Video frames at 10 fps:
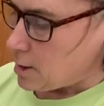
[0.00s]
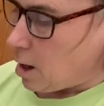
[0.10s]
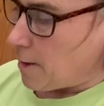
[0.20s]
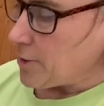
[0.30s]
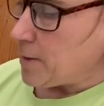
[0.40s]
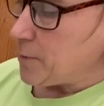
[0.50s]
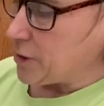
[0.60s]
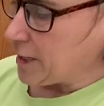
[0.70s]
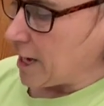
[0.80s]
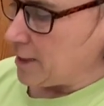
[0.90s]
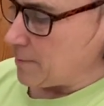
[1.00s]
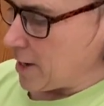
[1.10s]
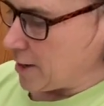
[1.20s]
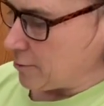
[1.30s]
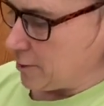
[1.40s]
I'm going to put the cutting
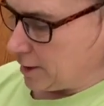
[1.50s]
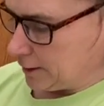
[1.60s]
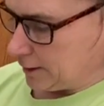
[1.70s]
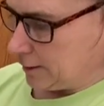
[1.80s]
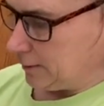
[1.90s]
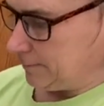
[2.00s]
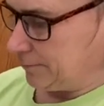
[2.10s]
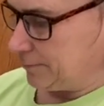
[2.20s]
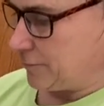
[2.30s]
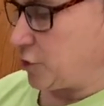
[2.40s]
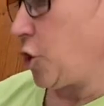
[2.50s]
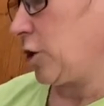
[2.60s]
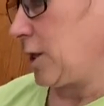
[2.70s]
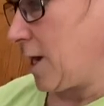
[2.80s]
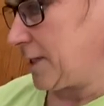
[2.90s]
powder in a little shot
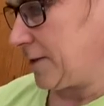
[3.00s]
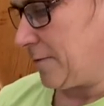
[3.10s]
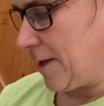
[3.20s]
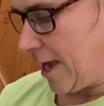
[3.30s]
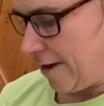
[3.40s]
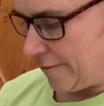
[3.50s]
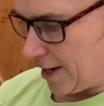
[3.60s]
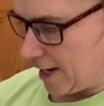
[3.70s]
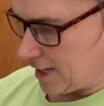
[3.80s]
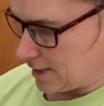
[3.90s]
glass from the cafe.